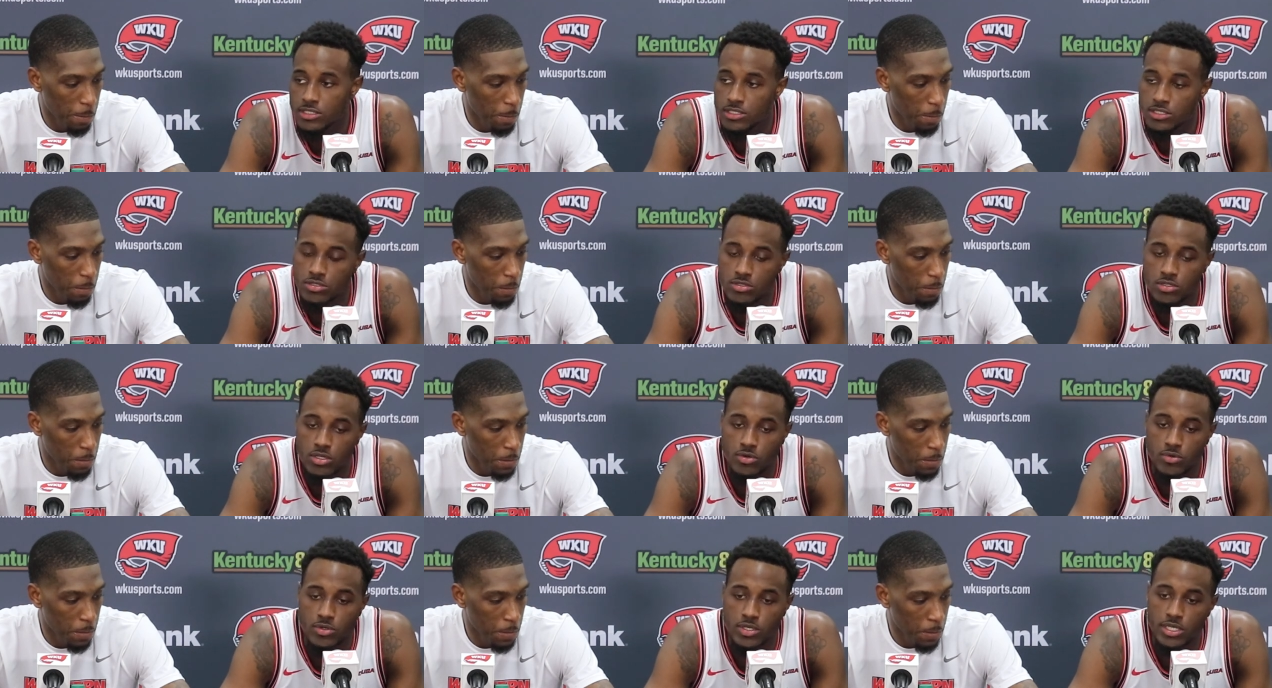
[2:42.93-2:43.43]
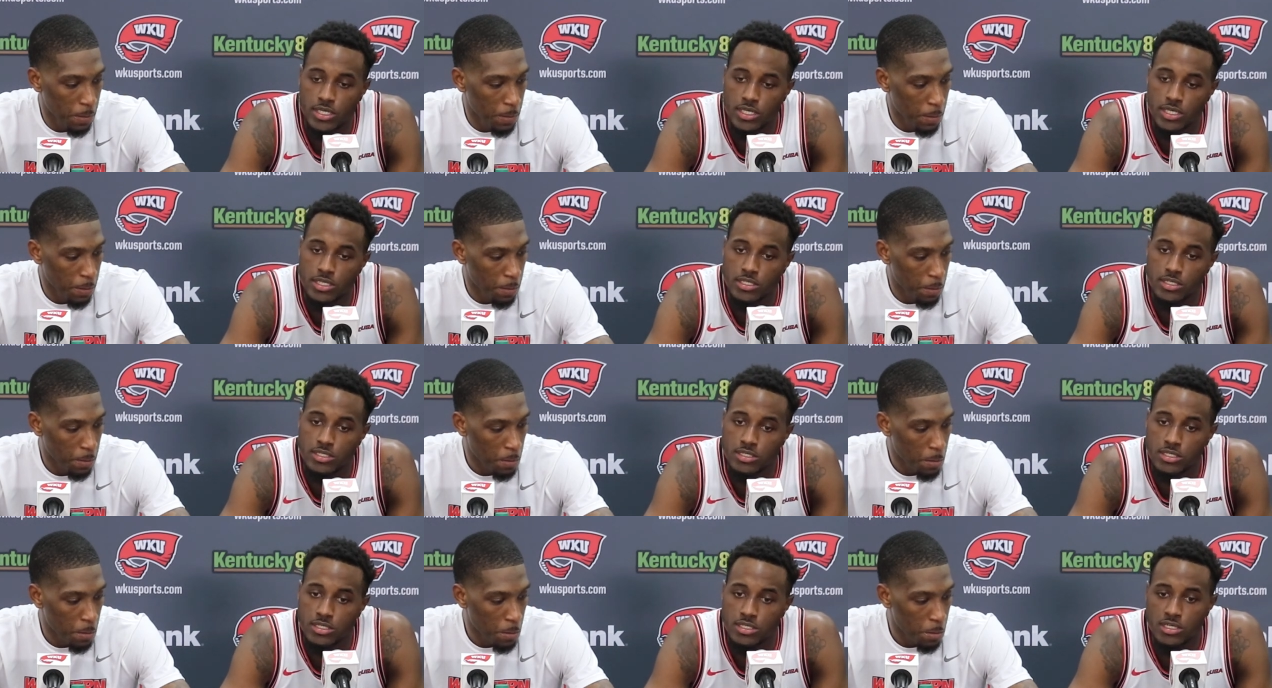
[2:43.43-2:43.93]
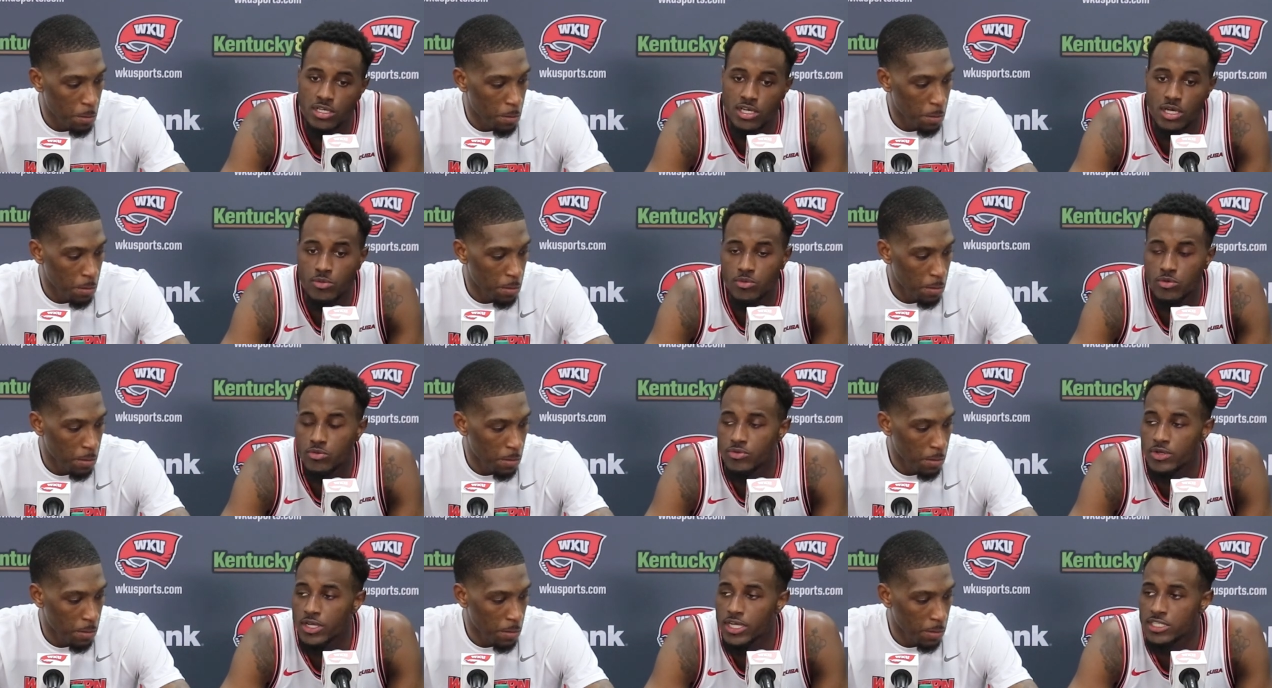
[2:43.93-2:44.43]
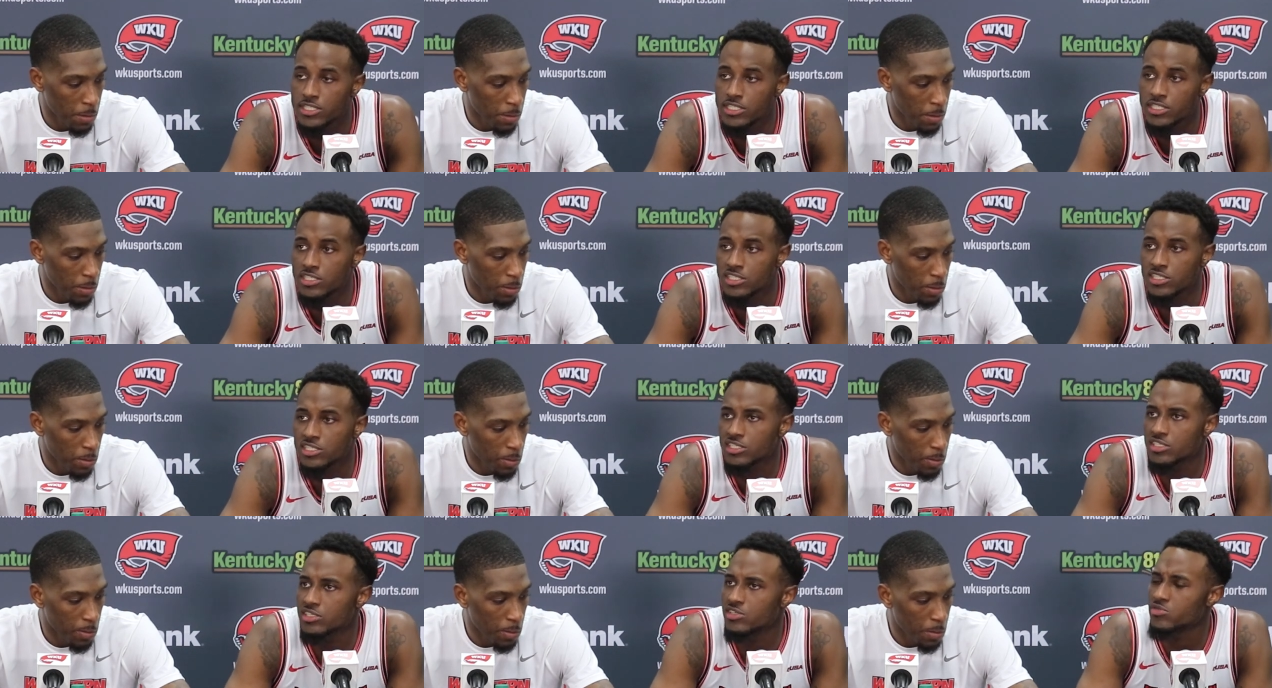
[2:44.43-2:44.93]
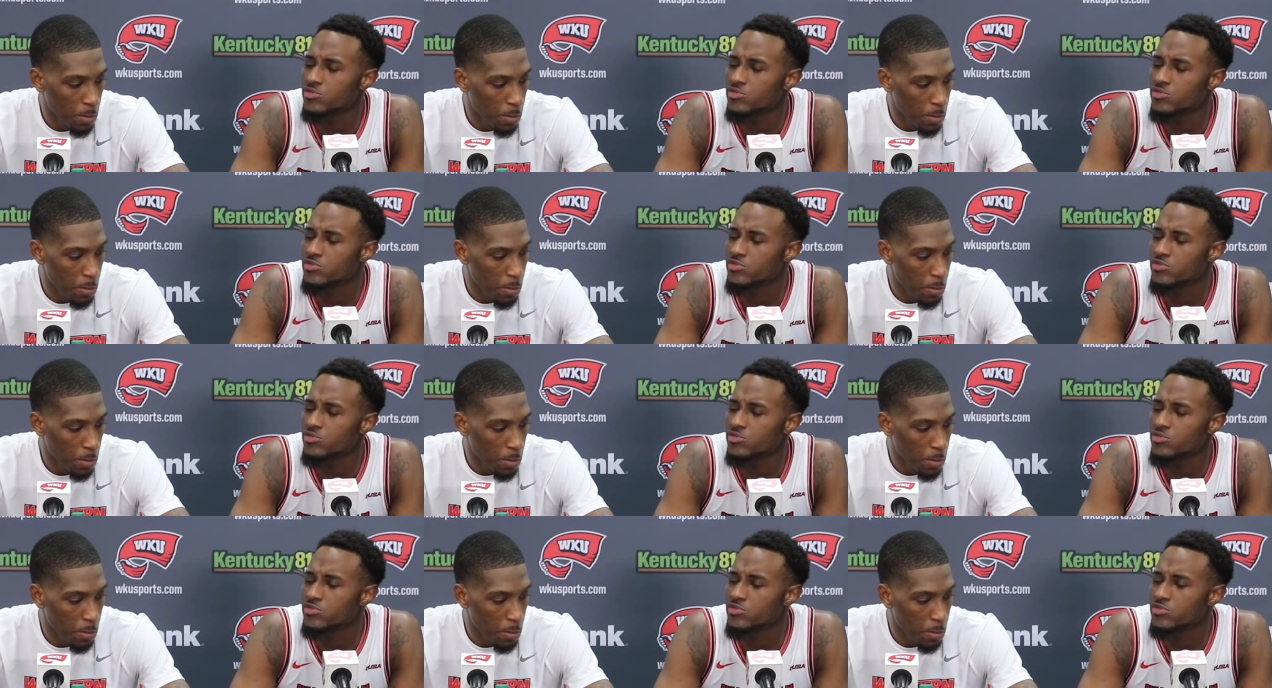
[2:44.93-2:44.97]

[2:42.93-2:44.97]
Speaker 1: You know, we get a couple practices.